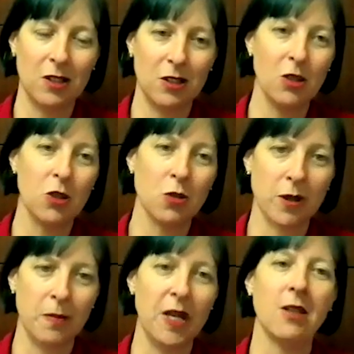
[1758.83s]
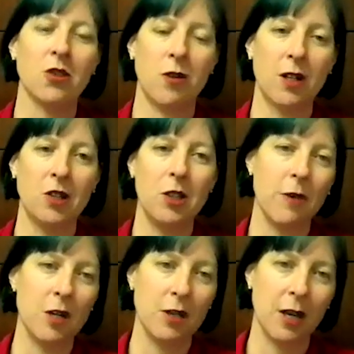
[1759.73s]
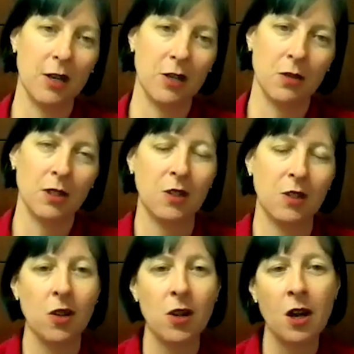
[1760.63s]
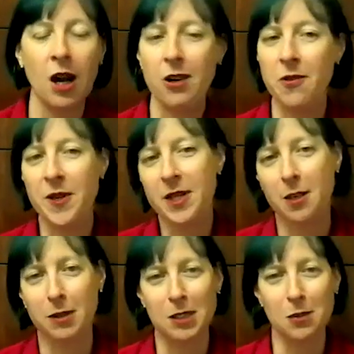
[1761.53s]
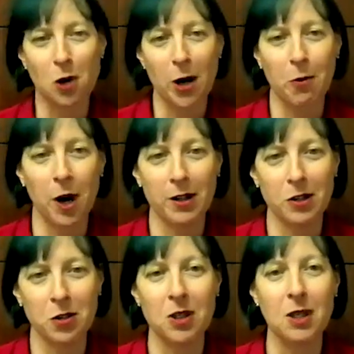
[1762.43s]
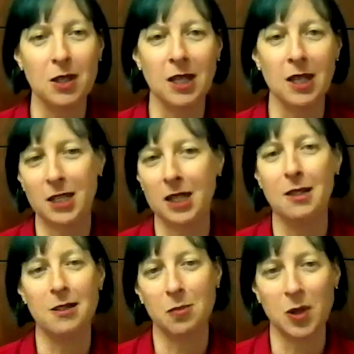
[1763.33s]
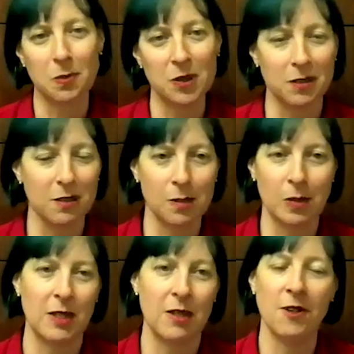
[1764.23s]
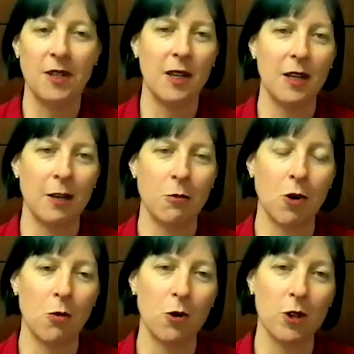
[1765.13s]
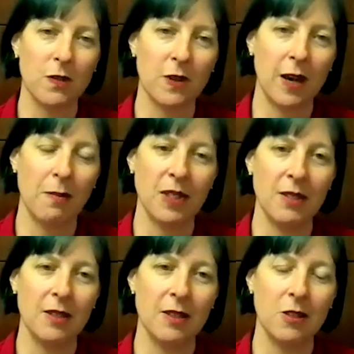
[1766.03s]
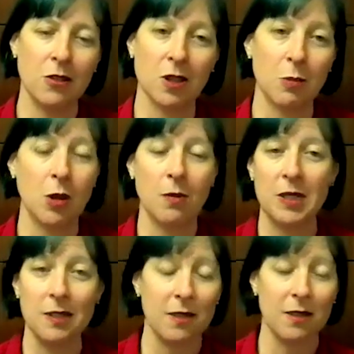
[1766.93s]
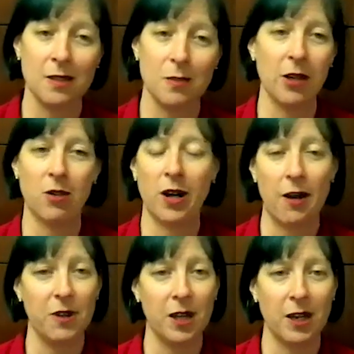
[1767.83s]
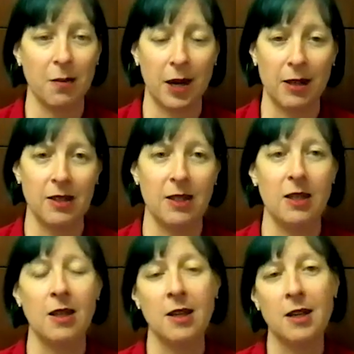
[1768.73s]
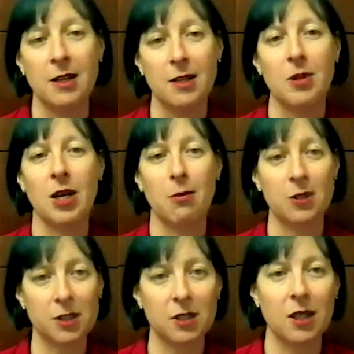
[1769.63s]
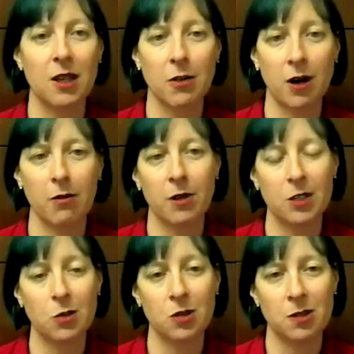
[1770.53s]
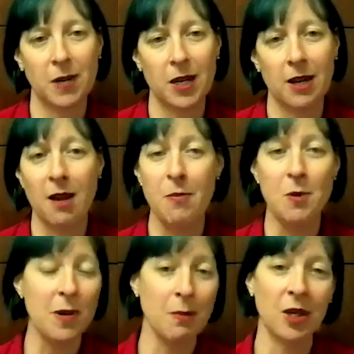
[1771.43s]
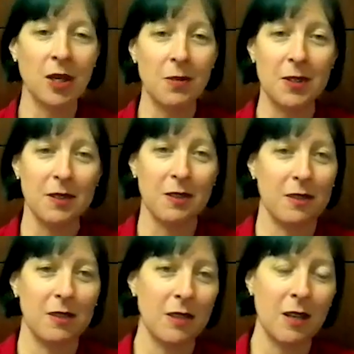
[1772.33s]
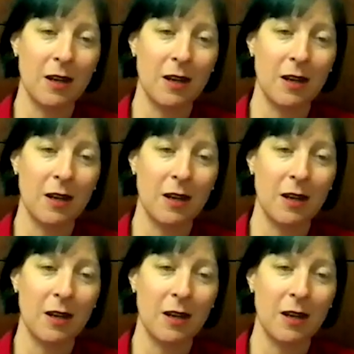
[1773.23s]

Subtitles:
to do the bigger strategy when you get to it. So I don't think there is a right way to do it. I think it needs to be business specific and what works for that business. Smaller businesses might not have the capacity to be able to dedicate a resource to make it happen, but bigger businesses